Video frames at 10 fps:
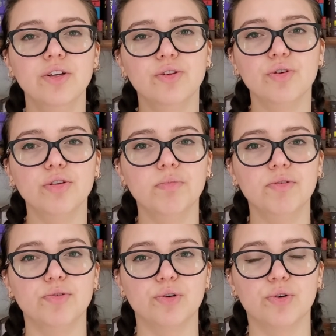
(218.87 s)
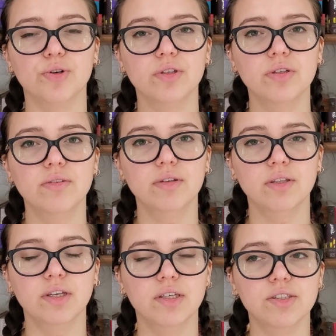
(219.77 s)
not be forgotten in
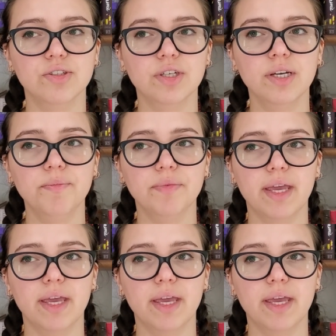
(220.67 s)
history,